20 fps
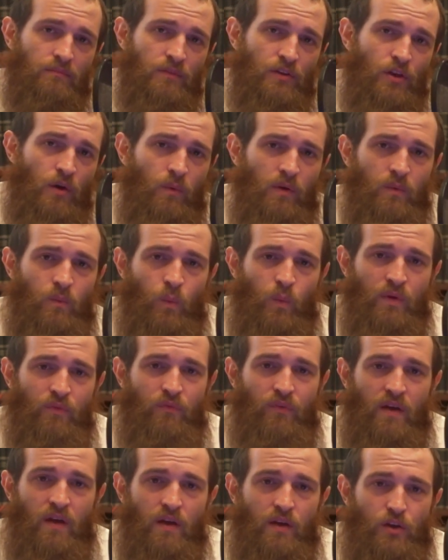And
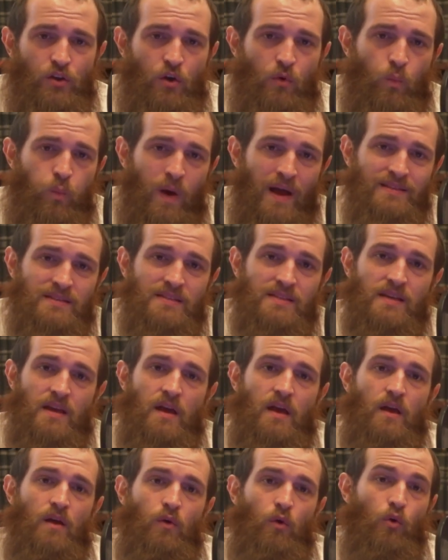we've,
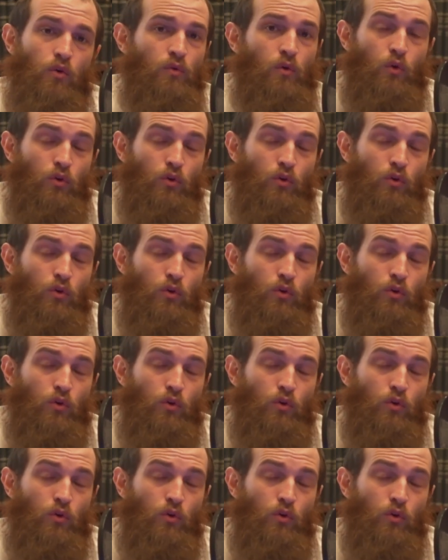once, or